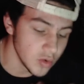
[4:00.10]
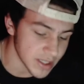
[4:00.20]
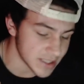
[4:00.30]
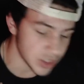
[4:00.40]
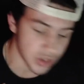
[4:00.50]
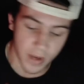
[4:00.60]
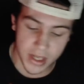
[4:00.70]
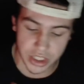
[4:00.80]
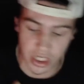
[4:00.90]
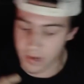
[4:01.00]
a
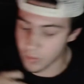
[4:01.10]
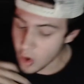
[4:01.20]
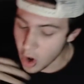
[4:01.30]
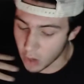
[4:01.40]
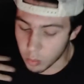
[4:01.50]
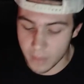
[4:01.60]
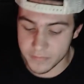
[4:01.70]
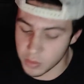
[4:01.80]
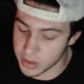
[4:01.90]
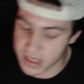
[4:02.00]
situation, I a
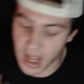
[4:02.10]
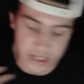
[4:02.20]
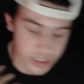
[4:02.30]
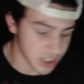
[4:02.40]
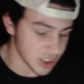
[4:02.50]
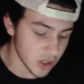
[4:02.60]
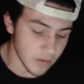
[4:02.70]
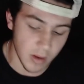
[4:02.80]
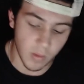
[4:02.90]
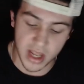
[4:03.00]
1v1 dodge, it doesn't go my
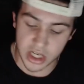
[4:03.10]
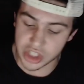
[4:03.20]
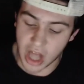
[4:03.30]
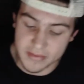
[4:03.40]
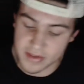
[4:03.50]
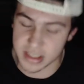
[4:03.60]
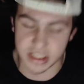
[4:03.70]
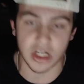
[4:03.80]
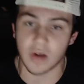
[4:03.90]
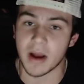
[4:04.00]
way, a shot that doesn't
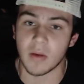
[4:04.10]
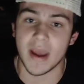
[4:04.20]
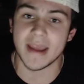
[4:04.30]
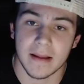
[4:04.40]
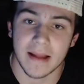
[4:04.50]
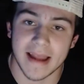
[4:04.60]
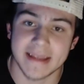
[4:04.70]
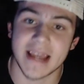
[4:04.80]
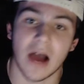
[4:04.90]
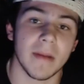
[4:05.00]
go my way. I
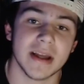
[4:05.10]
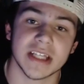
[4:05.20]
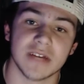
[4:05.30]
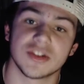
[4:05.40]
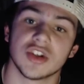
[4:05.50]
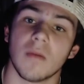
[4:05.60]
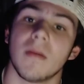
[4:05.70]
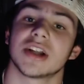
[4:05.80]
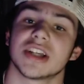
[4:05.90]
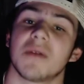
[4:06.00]
doubt myself so much
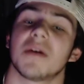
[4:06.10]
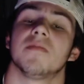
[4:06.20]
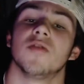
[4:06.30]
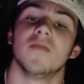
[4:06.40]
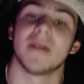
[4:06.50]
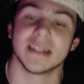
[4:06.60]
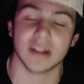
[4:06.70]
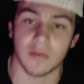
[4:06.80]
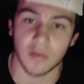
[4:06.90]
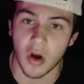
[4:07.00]
and I want to prove myself
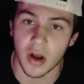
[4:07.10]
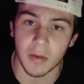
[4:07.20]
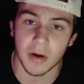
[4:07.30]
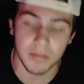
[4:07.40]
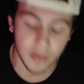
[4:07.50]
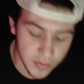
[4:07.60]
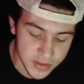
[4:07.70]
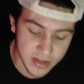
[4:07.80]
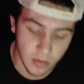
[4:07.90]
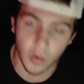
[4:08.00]
wrong. I want to prove to
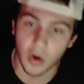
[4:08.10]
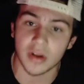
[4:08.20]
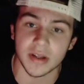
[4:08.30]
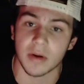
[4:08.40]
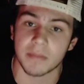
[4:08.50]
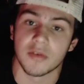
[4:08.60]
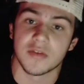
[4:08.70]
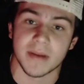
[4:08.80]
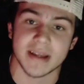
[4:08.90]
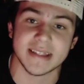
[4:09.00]
the world, I want to prove to
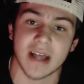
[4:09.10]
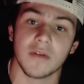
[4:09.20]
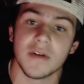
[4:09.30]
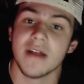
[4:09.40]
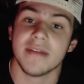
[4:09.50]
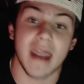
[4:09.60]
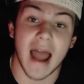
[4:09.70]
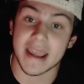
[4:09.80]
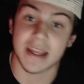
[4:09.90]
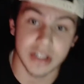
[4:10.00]
myself that I
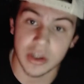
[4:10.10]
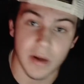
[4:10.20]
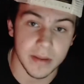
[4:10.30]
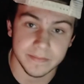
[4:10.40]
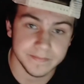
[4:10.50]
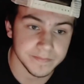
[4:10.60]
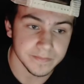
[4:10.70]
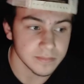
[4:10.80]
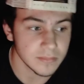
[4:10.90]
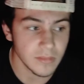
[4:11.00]
can do it.
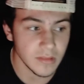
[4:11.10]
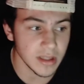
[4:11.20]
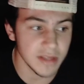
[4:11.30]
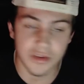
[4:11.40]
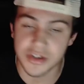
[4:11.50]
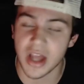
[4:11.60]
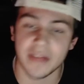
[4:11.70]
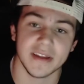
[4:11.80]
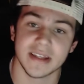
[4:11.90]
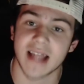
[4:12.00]
And there's
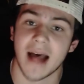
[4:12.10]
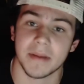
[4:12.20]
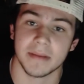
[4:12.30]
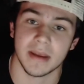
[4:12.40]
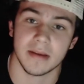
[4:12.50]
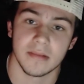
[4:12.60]
nothing stopping me.